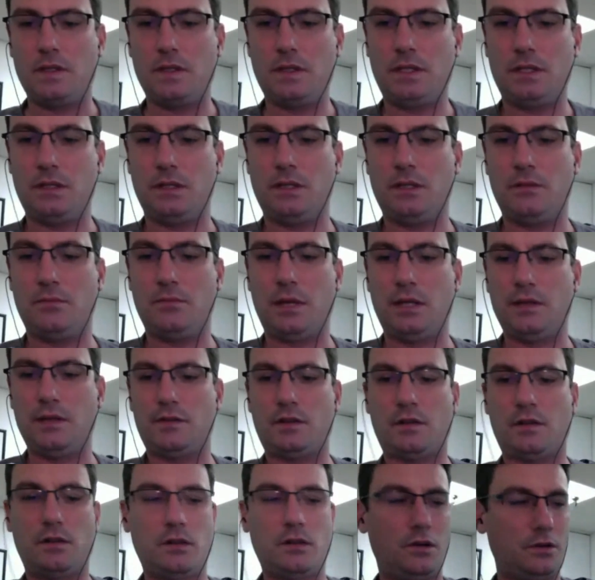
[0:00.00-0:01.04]
In men's
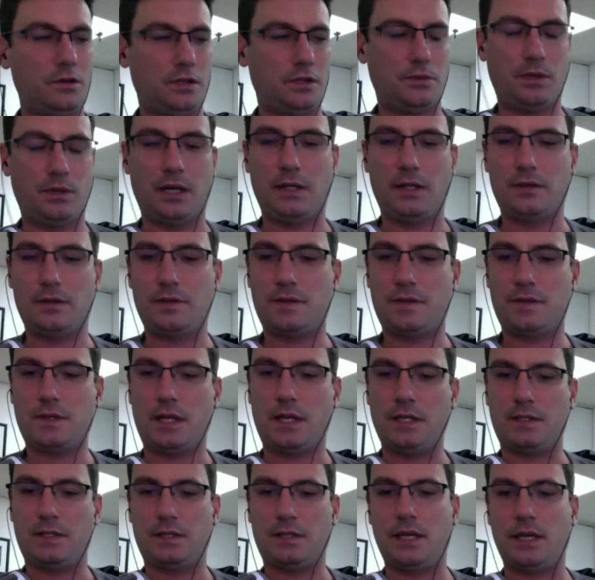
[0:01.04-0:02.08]
clothing, we got
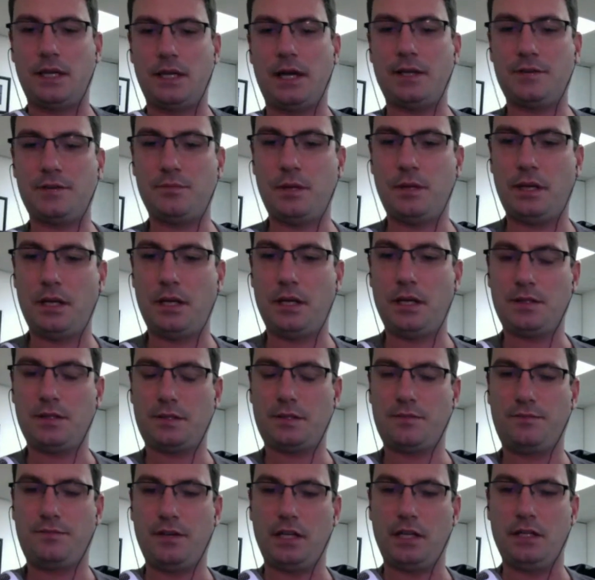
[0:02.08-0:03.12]
sites in cosmetics,
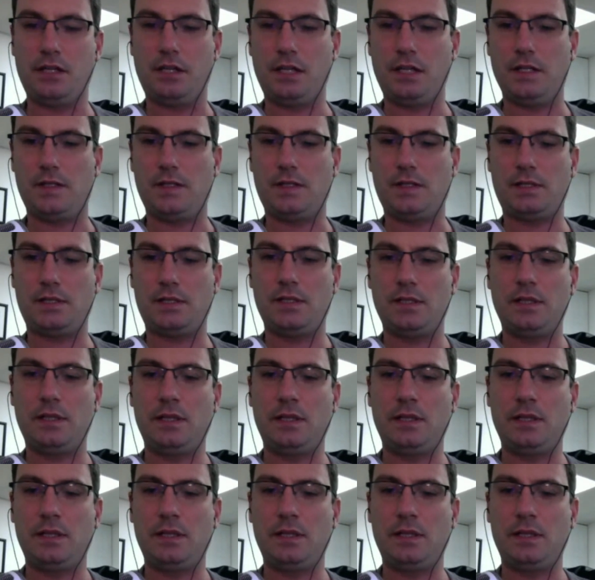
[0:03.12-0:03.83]
fitness,